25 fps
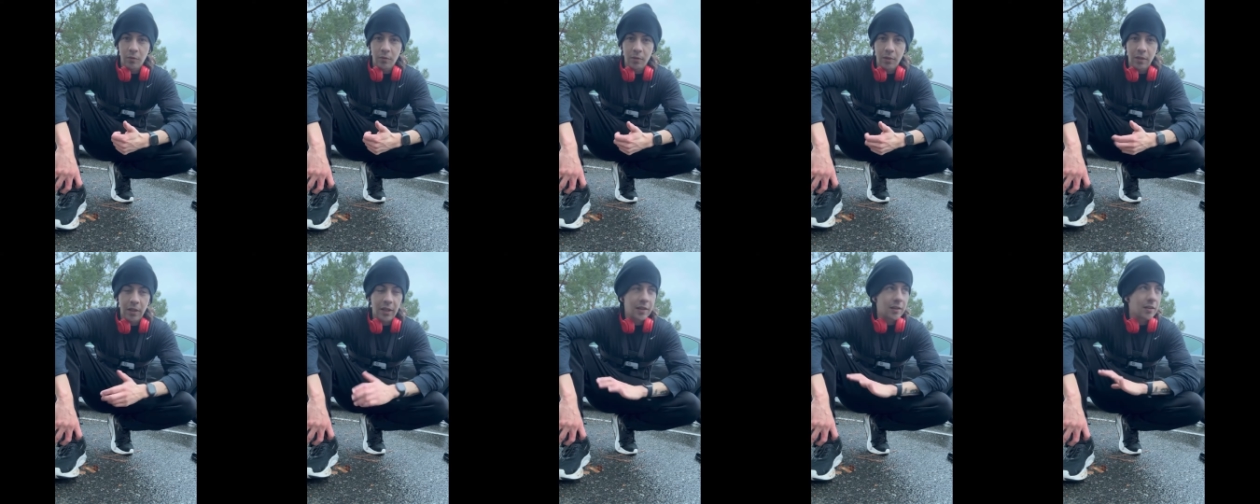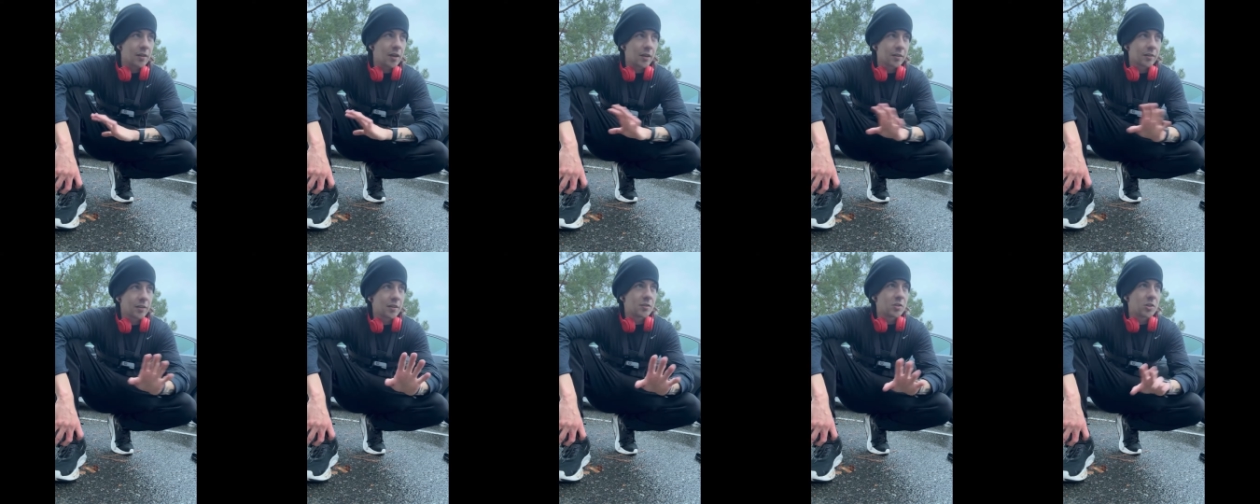You like
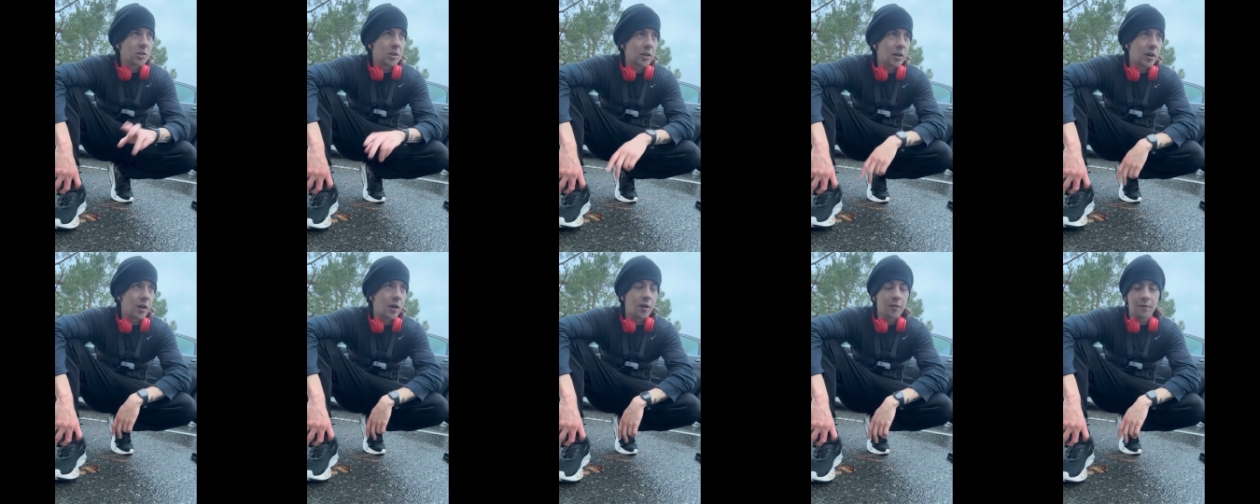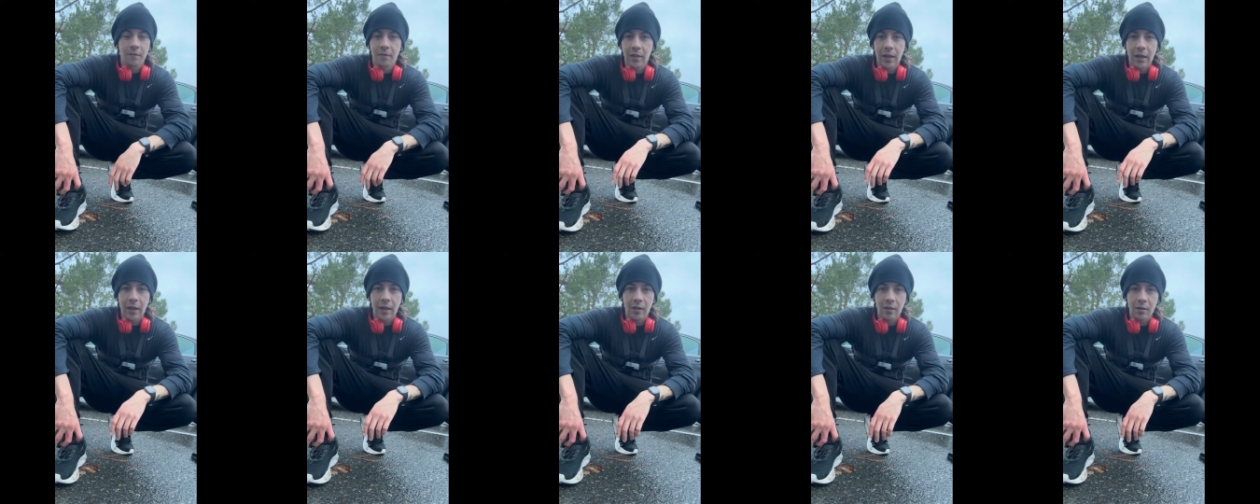knock the shit off
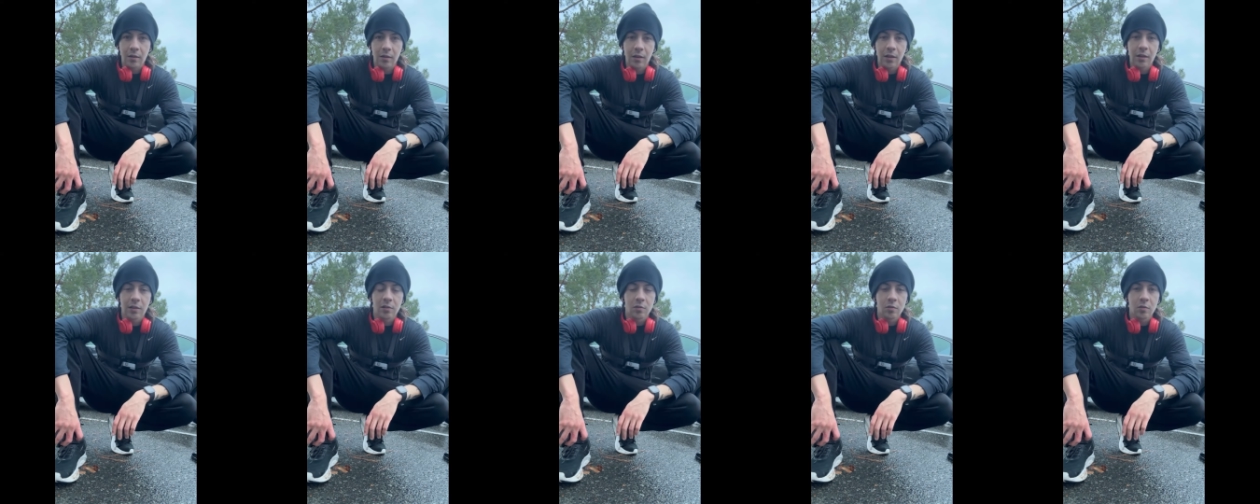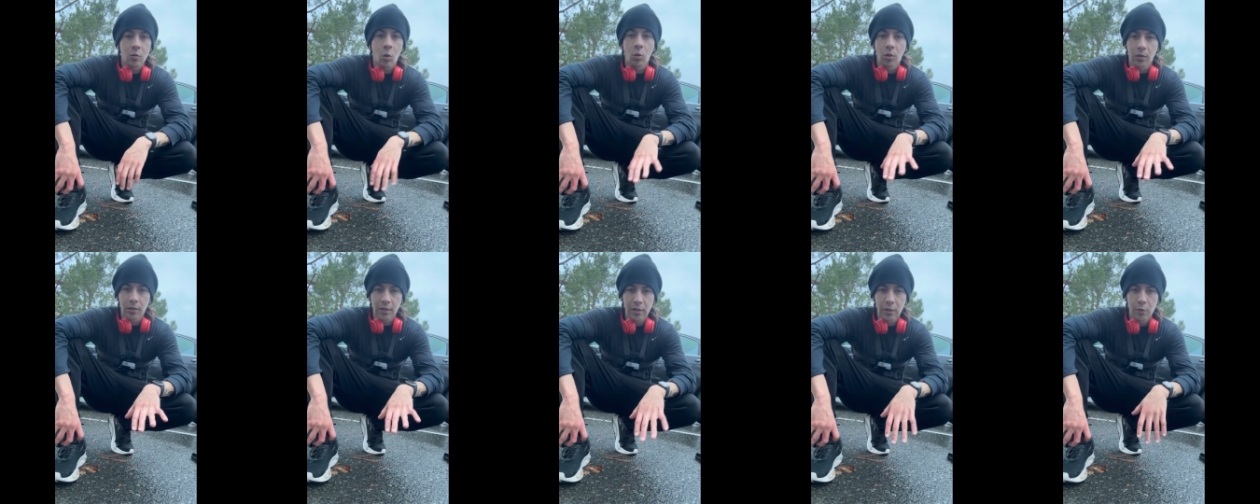that is
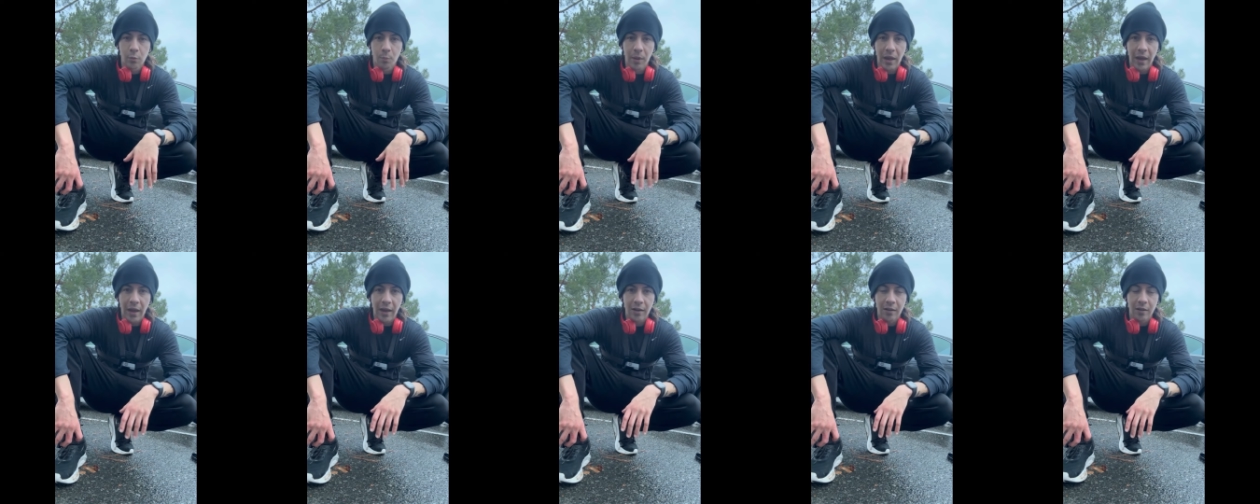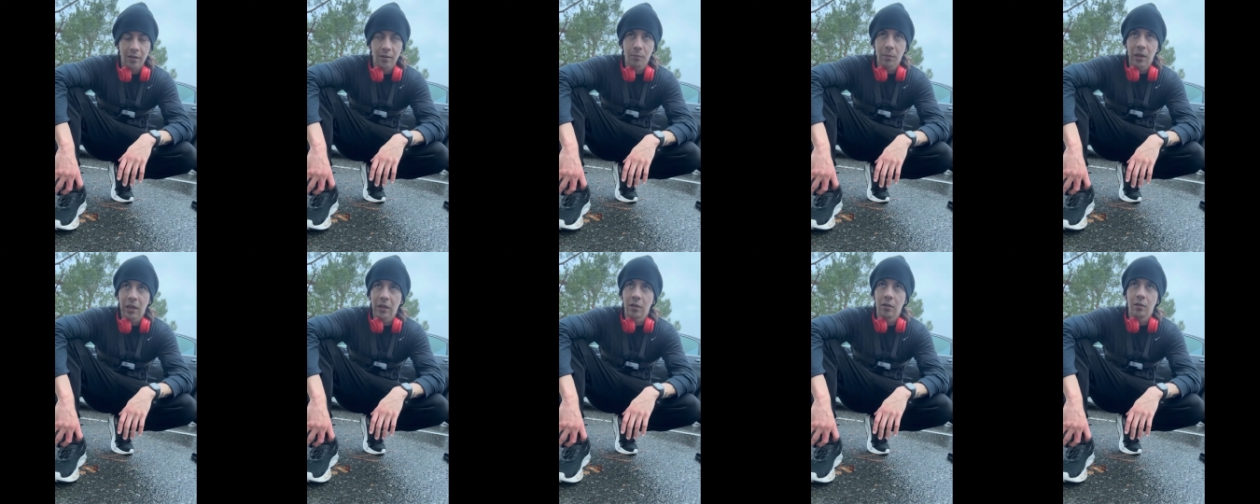holding you back and
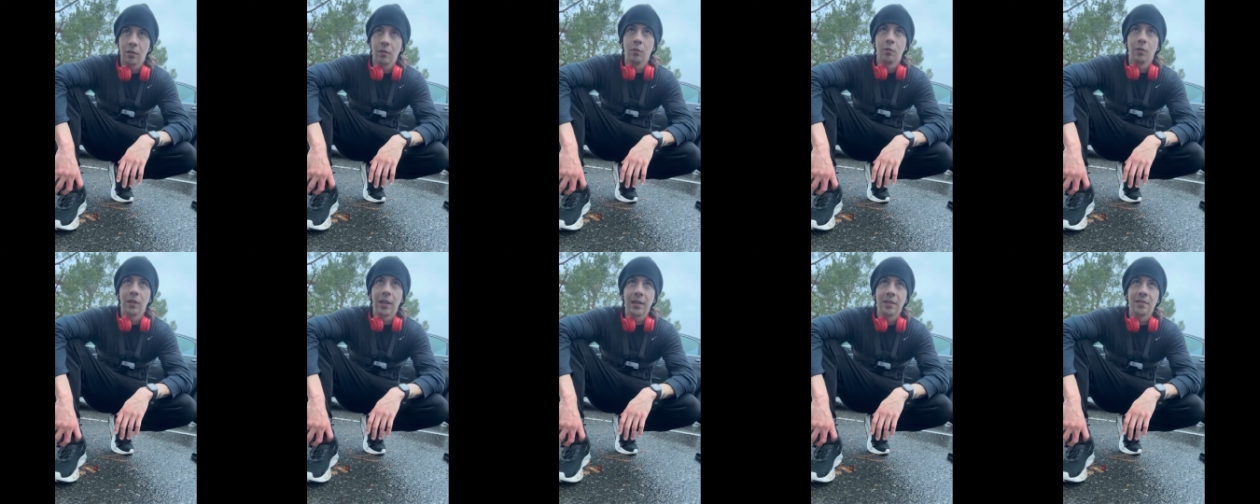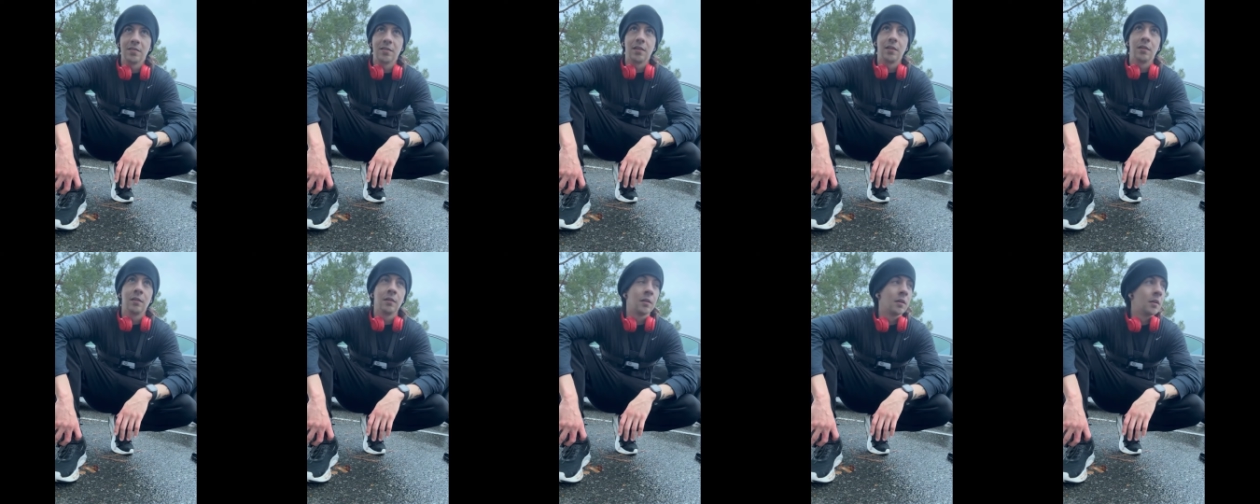making you
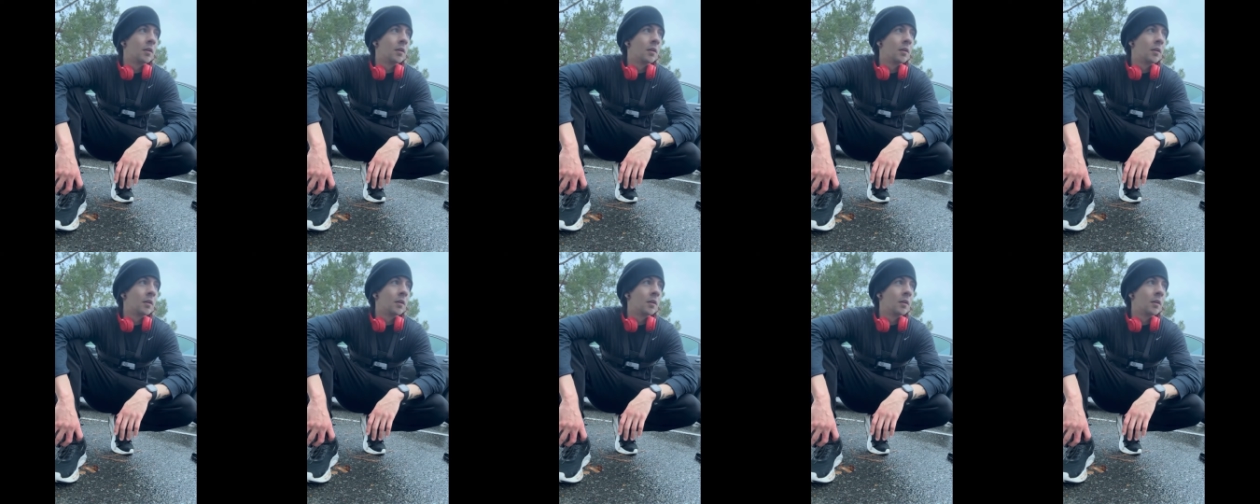lazy